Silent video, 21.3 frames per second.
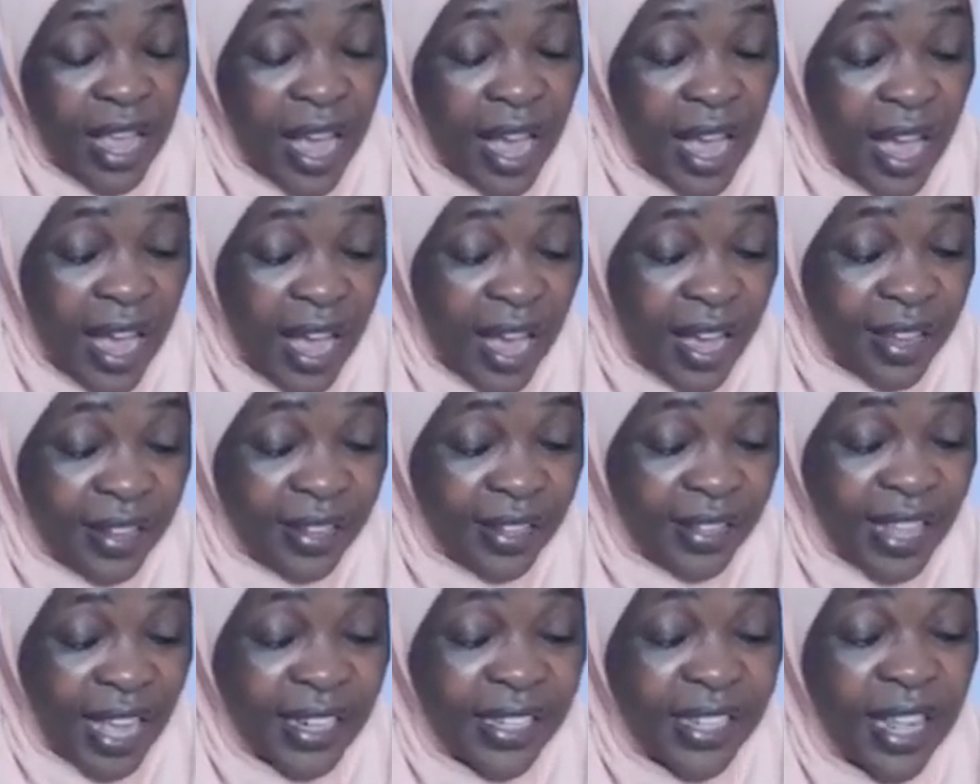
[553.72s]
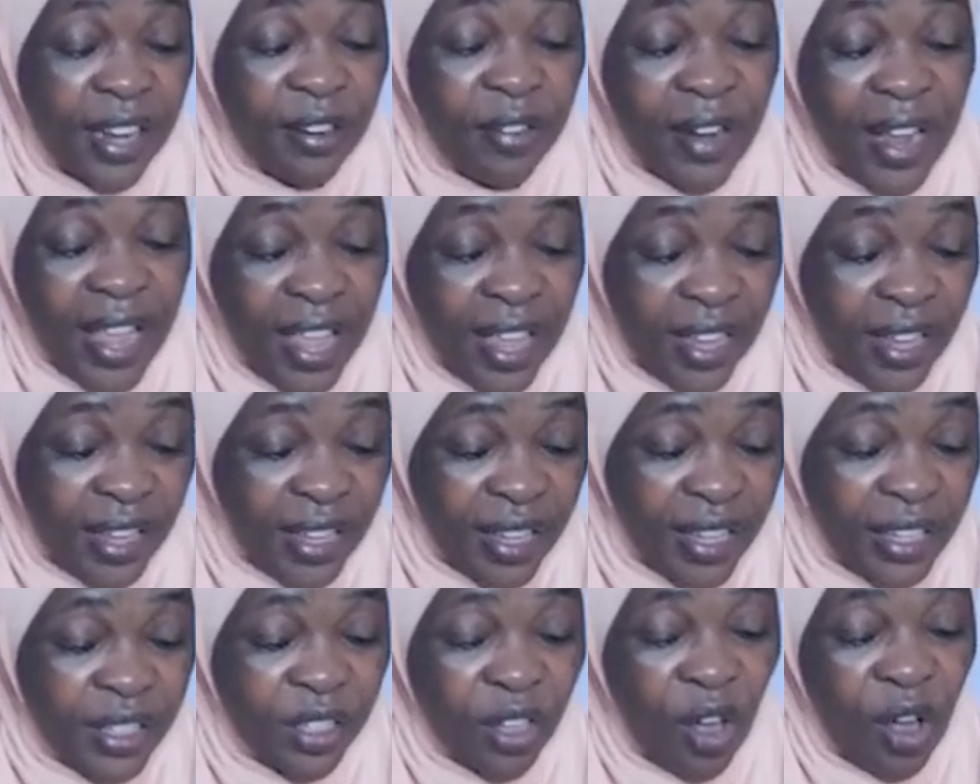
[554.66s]
and that the ring
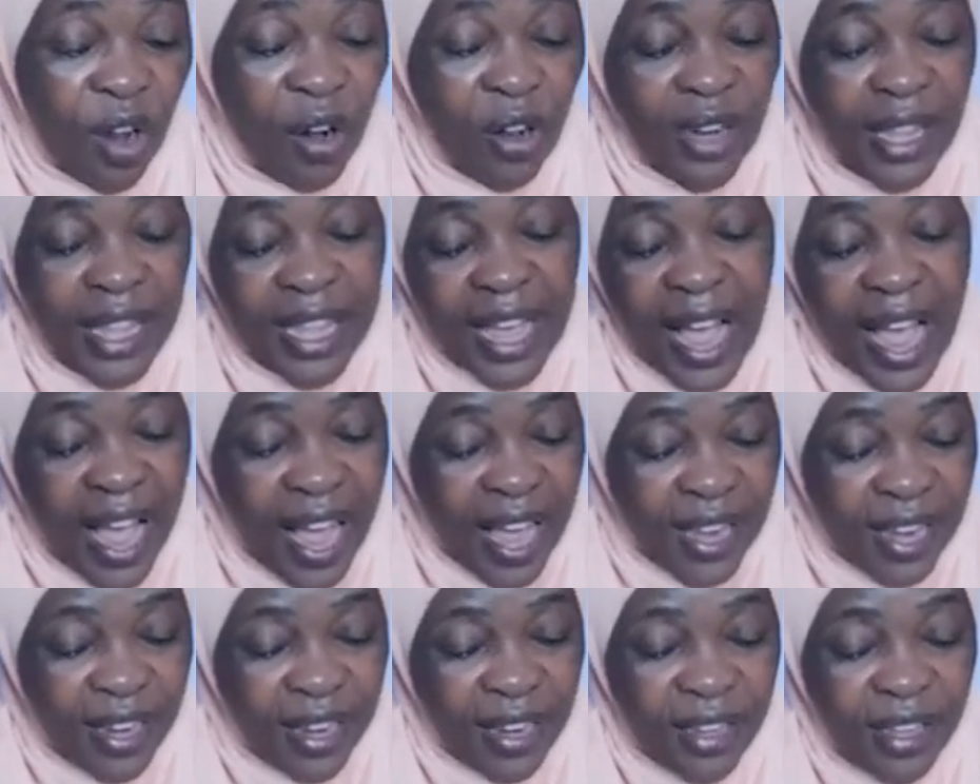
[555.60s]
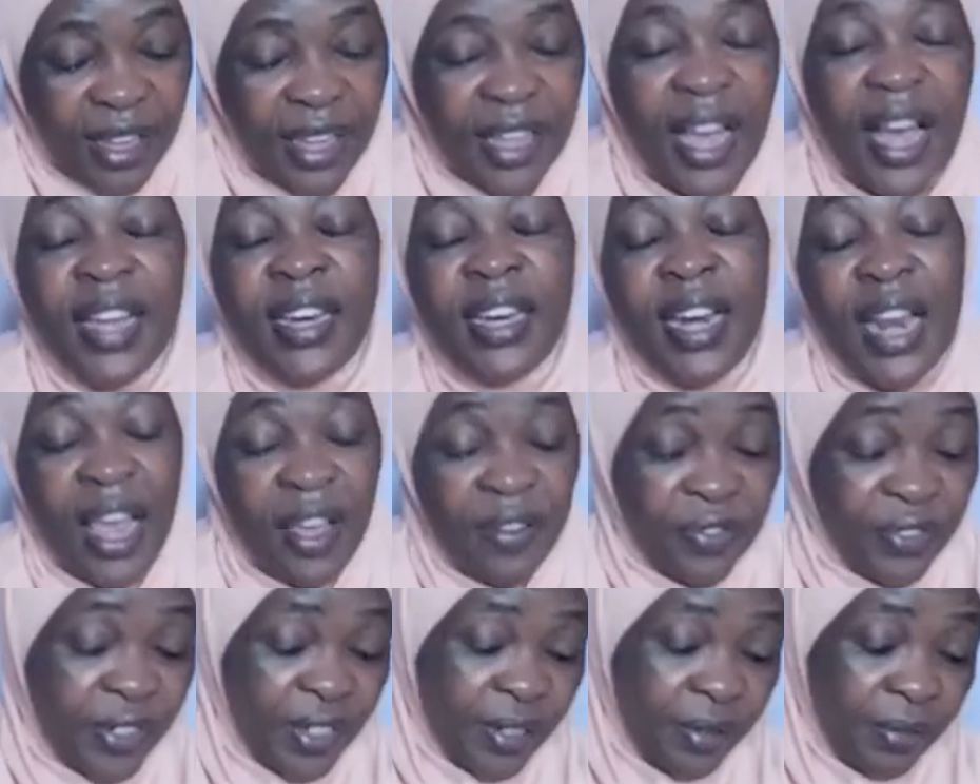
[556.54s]
is all he had
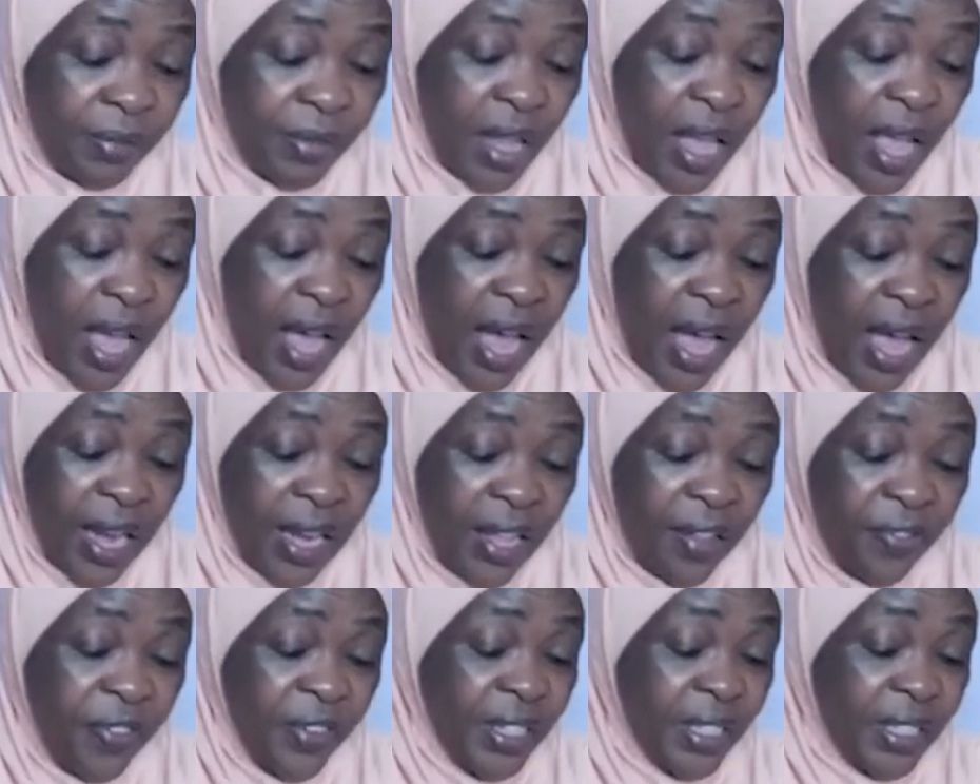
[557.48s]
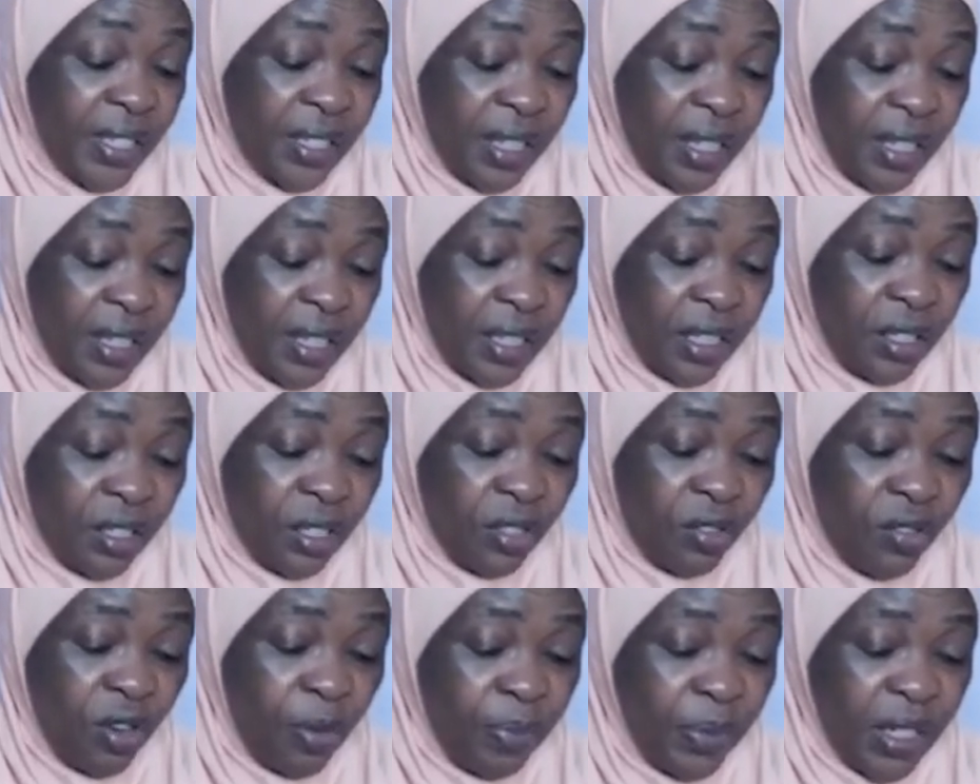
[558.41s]
left. And if he's
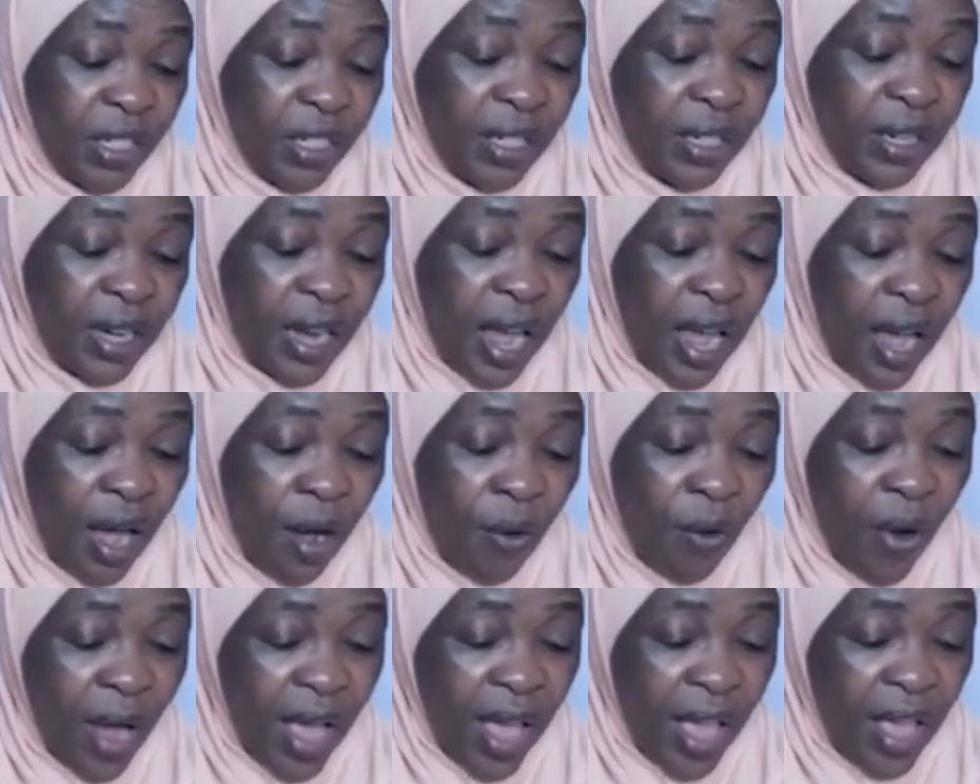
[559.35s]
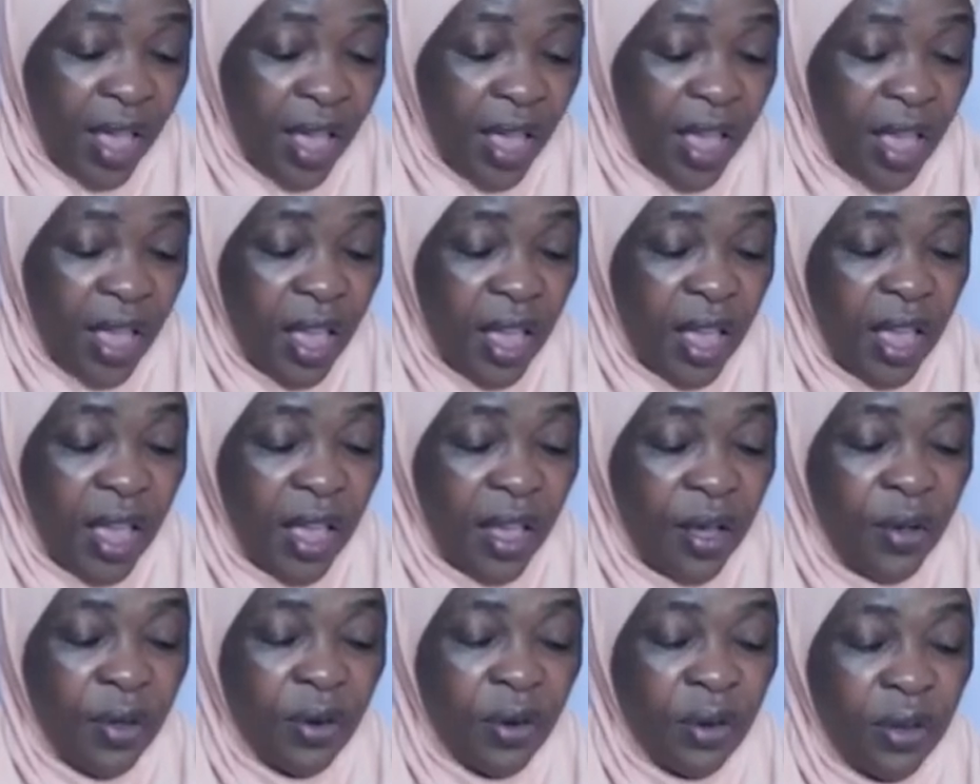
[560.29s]
stripped it away,
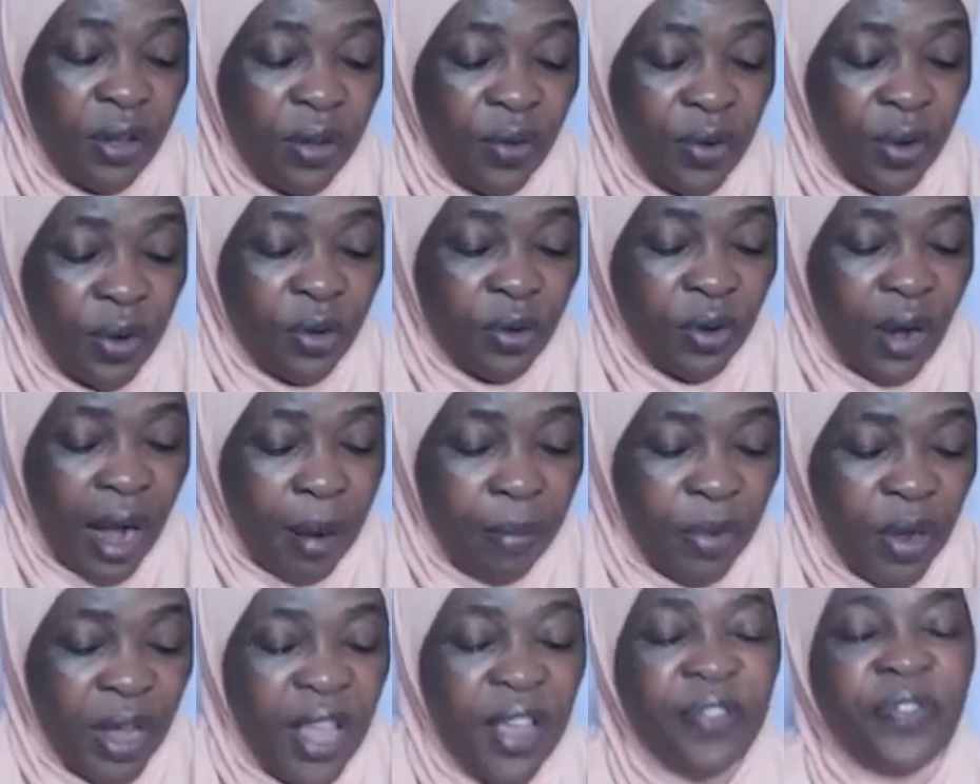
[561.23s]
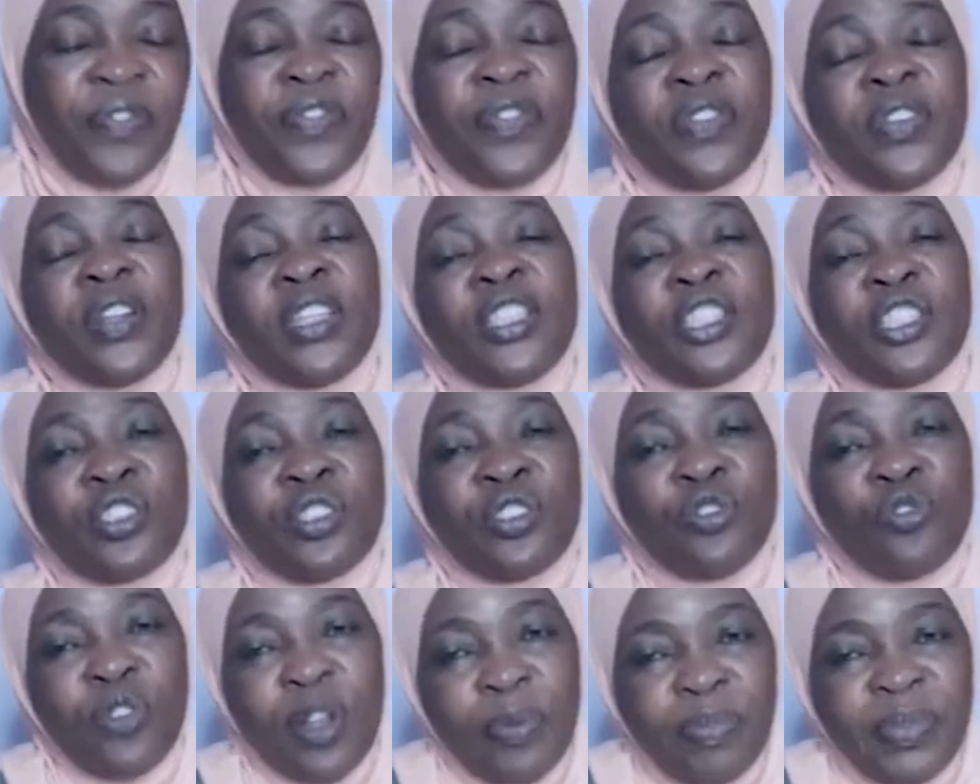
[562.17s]
he will crumble. If
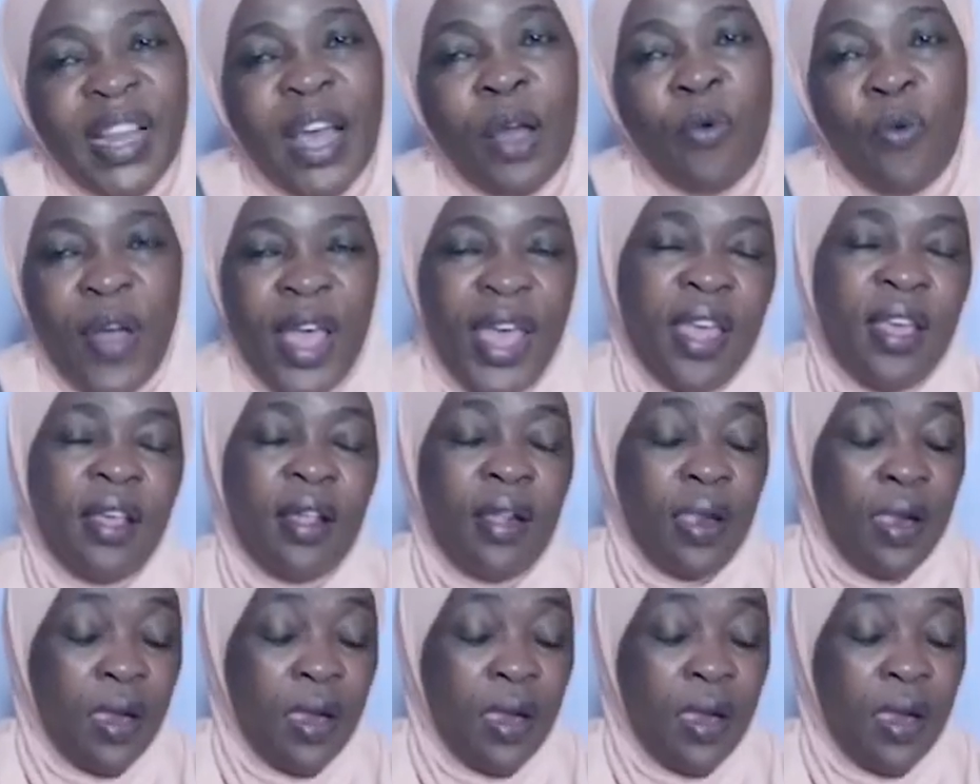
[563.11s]
it's stripped away,